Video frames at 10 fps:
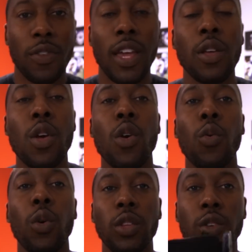fit
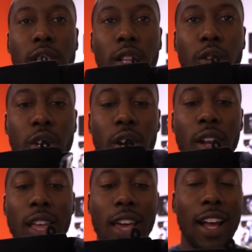with the wrist closure.
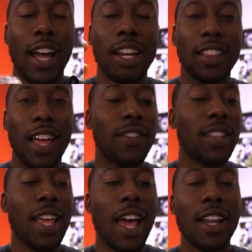And I kind of laughed
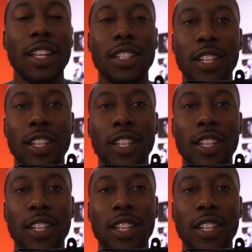at that,